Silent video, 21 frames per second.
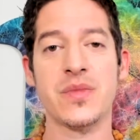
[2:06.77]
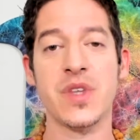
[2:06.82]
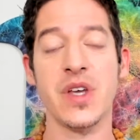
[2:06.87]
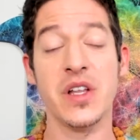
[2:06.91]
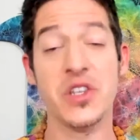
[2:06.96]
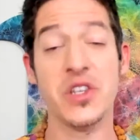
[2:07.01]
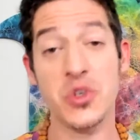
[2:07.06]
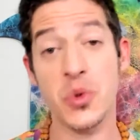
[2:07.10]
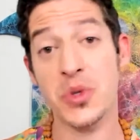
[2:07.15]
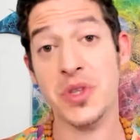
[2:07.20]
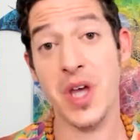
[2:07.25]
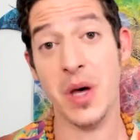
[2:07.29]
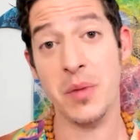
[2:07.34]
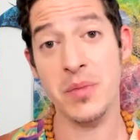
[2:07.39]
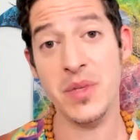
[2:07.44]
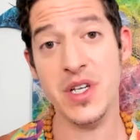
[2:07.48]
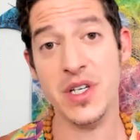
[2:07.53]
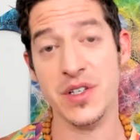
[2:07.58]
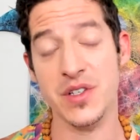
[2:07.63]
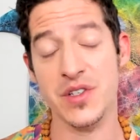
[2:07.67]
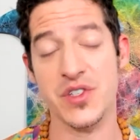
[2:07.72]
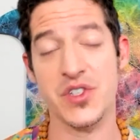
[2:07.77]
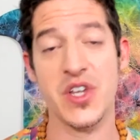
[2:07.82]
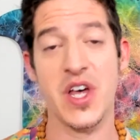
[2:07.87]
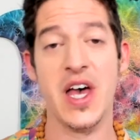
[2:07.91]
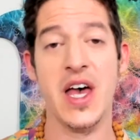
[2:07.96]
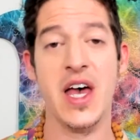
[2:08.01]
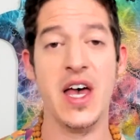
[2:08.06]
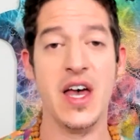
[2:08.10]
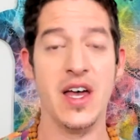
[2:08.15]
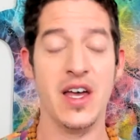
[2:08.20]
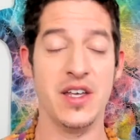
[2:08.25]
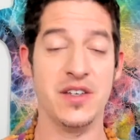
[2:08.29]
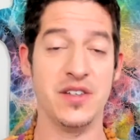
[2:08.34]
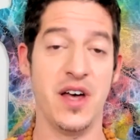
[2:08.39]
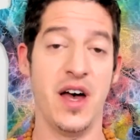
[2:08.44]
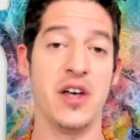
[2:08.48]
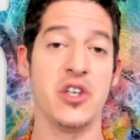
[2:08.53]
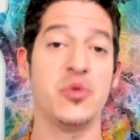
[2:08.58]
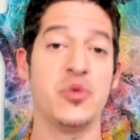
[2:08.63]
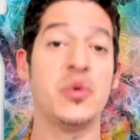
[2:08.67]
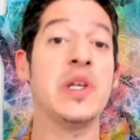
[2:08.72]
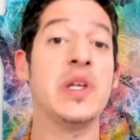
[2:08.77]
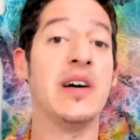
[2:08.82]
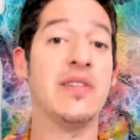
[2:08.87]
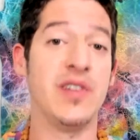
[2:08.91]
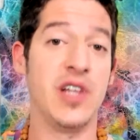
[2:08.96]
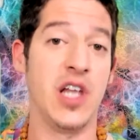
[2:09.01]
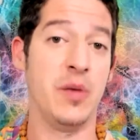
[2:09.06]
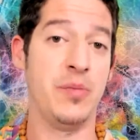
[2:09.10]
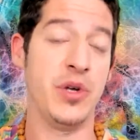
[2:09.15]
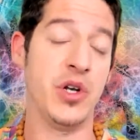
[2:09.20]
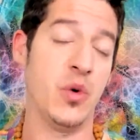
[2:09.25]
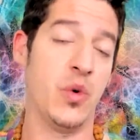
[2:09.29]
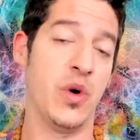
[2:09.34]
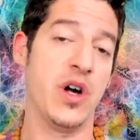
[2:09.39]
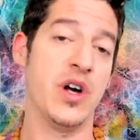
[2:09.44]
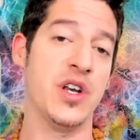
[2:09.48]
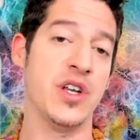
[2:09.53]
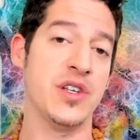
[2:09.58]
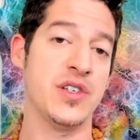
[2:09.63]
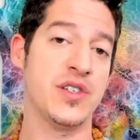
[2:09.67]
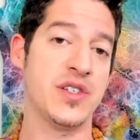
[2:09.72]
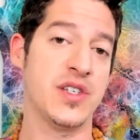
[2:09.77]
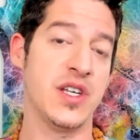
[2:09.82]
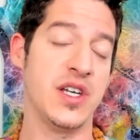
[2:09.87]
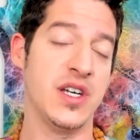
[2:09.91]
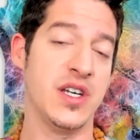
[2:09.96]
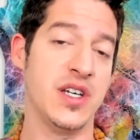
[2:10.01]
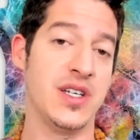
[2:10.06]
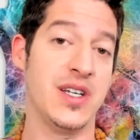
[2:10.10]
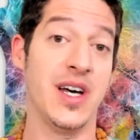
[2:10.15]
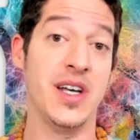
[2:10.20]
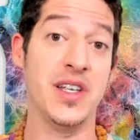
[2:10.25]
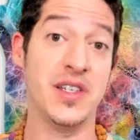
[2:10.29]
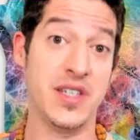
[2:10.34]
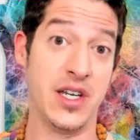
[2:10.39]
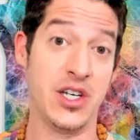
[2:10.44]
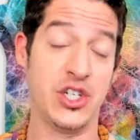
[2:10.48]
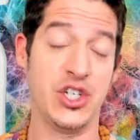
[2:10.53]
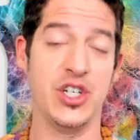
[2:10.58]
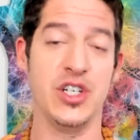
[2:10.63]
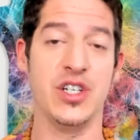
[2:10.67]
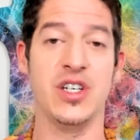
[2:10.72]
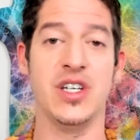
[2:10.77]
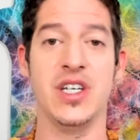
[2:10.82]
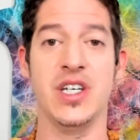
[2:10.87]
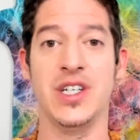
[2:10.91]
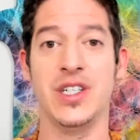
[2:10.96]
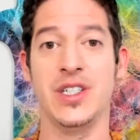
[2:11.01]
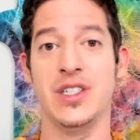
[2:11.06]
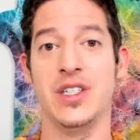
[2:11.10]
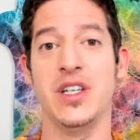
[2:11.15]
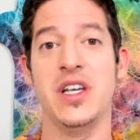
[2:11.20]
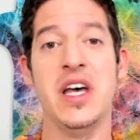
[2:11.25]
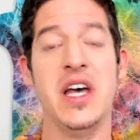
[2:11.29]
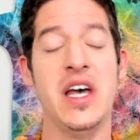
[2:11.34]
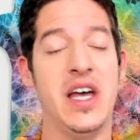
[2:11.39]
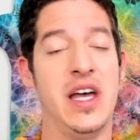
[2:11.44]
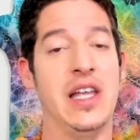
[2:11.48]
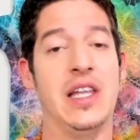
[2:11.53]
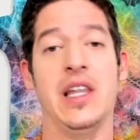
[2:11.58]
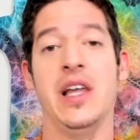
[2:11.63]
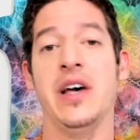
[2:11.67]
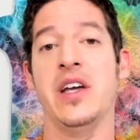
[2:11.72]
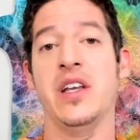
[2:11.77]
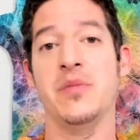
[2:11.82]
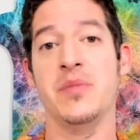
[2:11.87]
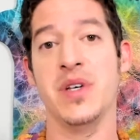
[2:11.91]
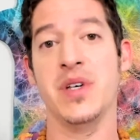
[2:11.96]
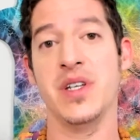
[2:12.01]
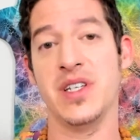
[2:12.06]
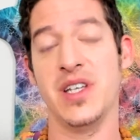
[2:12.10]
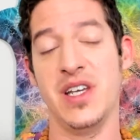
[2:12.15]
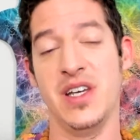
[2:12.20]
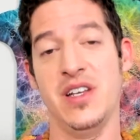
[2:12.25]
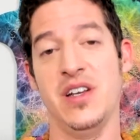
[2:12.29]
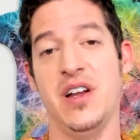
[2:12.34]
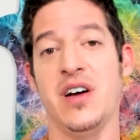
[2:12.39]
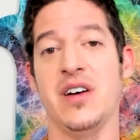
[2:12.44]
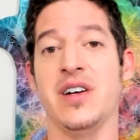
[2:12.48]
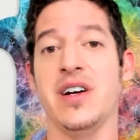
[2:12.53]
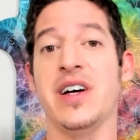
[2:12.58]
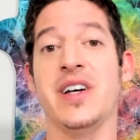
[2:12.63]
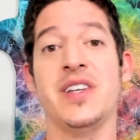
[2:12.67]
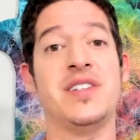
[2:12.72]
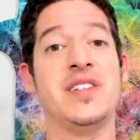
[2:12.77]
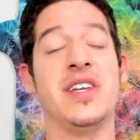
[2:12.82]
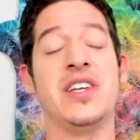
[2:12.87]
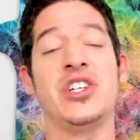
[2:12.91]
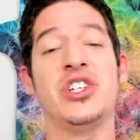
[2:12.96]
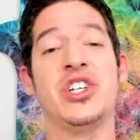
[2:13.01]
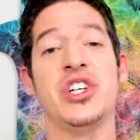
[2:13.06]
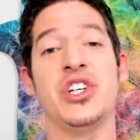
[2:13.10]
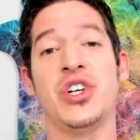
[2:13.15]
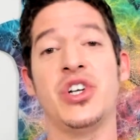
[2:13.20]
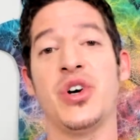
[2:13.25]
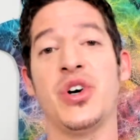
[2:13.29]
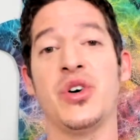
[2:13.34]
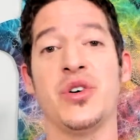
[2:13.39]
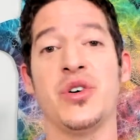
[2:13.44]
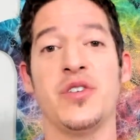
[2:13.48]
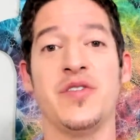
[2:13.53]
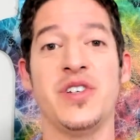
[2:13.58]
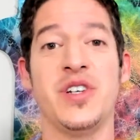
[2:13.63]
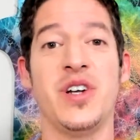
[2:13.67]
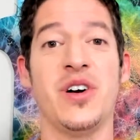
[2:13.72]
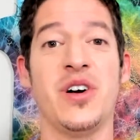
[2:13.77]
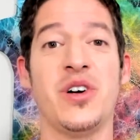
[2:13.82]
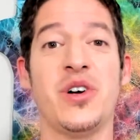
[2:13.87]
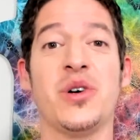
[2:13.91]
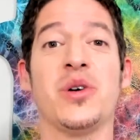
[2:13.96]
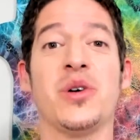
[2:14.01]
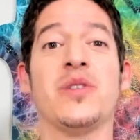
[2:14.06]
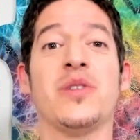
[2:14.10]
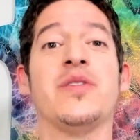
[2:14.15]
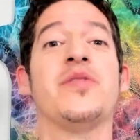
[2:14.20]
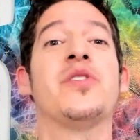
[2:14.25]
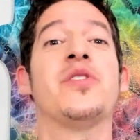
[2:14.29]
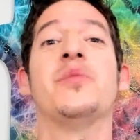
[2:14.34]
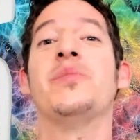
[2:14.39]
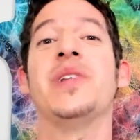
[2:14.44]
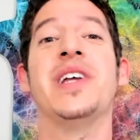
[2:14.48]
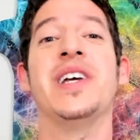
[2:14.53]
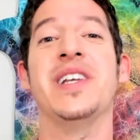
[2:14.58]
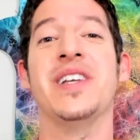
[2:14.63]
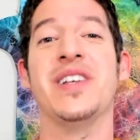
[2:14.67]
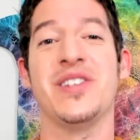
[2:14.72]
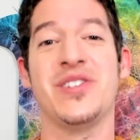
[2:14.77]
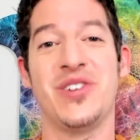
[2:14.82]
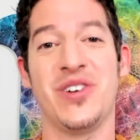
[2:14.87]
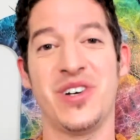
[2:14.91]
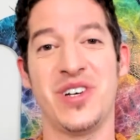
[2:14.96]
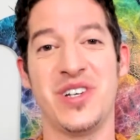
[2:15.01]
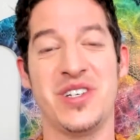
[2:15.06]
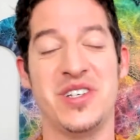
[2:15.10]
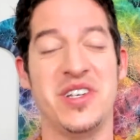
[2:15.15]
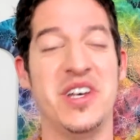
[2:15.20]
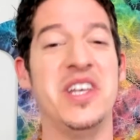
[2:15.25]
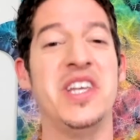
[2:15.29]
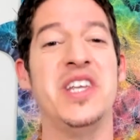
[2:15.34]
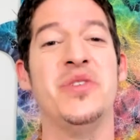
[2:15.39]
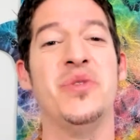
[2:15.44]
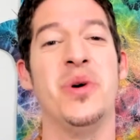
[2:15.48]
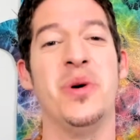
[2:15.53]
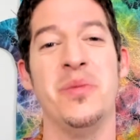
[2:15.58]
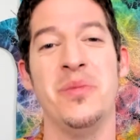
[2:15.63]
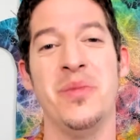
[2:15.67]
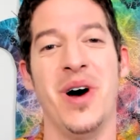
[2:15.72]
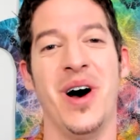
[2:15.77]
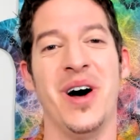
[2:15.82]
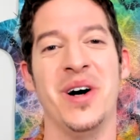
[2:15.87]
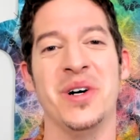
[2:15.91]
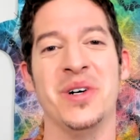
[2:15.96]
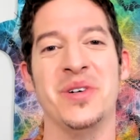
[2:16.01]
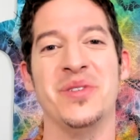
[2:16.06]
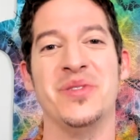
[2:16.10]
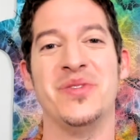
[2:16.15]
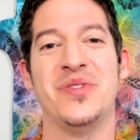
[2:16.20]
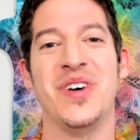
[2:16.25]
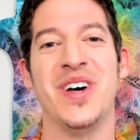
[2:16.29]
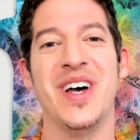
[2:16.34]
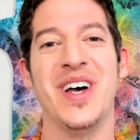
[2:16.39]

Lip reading: And so what that means is as we level up in awareness, in ascension, in enlightenment, in our ascension curve, in our curve of completeness, our continuum of